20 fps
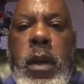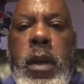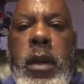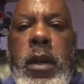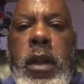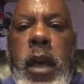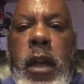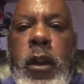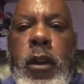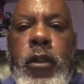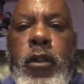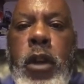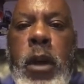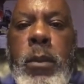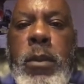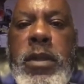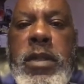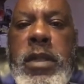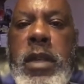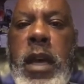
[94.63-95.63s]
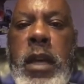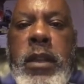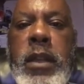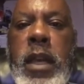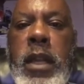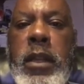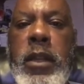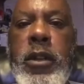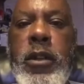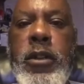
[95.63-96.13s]
Donald Trump is not
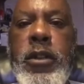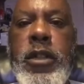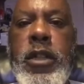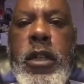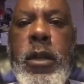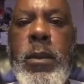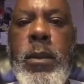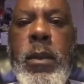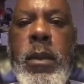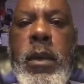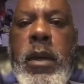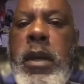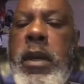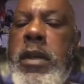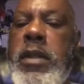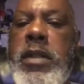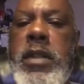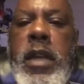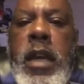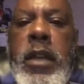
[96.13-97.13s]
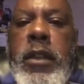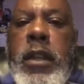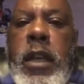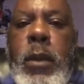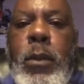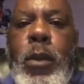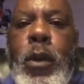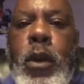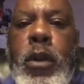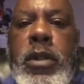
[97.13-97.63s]
that leadership. He is not that
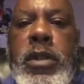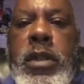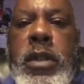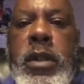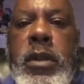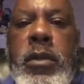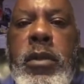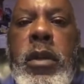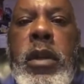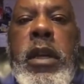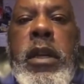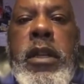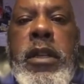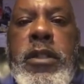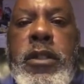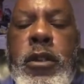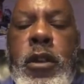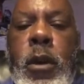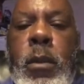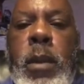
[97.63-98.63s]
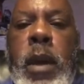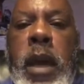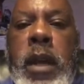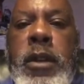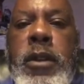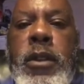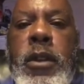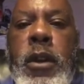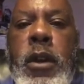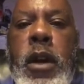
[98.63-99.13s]
person. He needs to go back
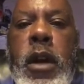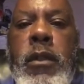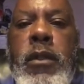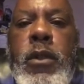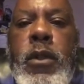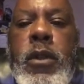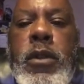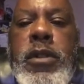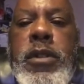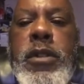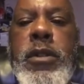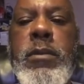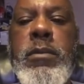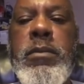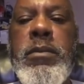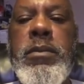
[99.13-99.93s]
to the golf course.